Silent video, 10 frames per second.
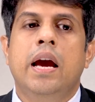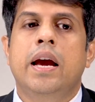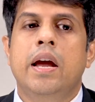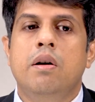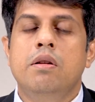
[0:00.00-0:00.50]

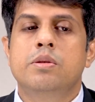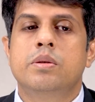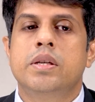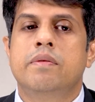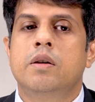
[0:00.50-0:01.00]
can also
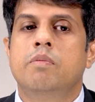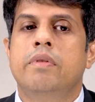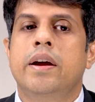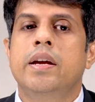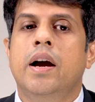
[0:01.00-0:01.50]
develop
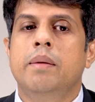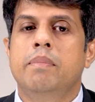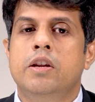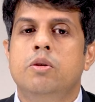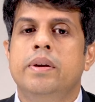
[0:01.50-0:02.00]
very high
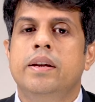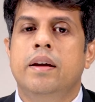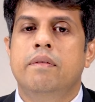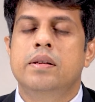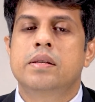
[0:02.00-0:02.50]
bilirubin
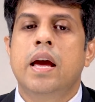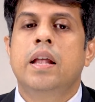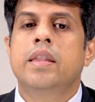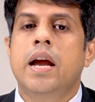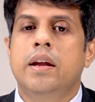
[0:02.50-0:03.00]
levels
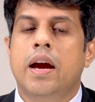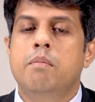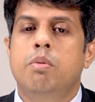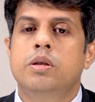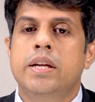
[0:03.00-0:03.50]
that can
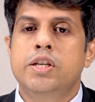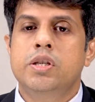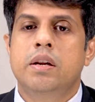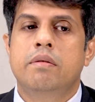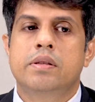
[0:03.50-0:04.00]

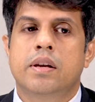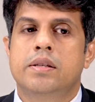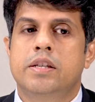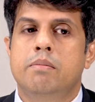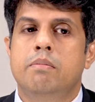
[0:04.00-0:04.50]
potentially
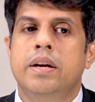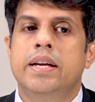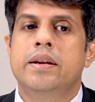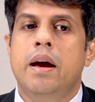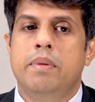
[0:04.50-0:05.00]
result in
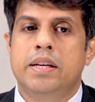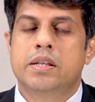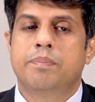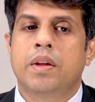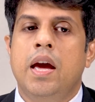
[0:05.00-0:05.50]
brain damage.
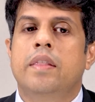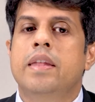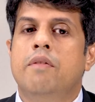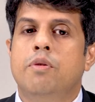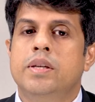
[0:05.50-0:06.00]

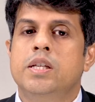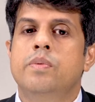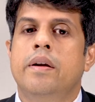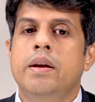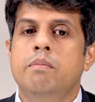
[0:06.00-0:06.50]
Therefore, it is
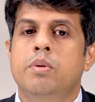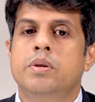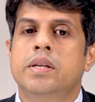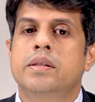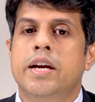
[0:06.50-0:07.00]
very
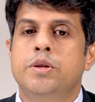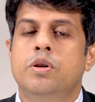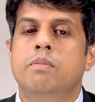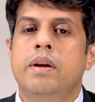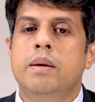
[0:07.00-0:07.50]
important that
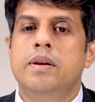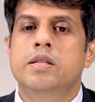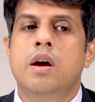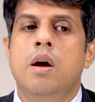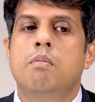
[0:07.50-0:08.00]
your baby is
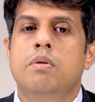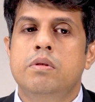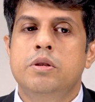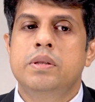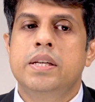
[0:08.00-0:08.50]

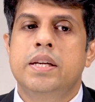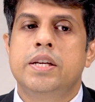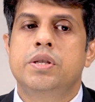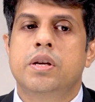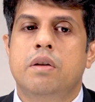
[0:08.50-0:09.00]
brought to the
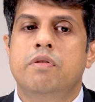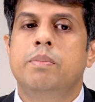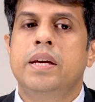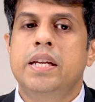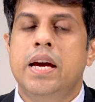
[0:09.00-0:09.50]
attention of a
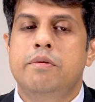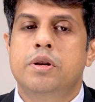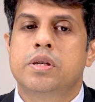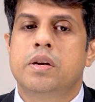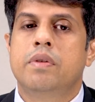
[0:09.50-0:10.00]

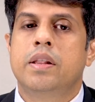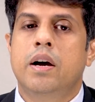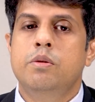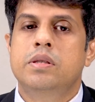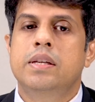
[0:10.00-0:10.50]
pediatrician
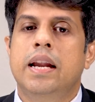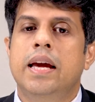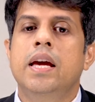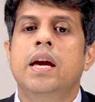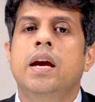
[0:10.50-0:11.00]
without
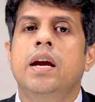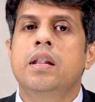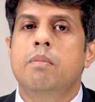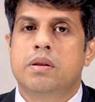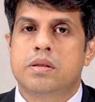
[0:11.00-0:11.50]
delay in
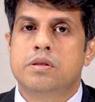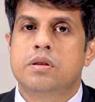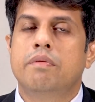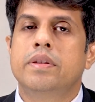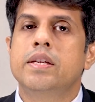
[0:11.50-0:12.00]
the presence
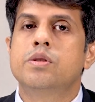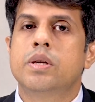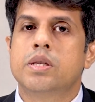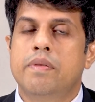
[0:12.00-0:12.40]
of these risk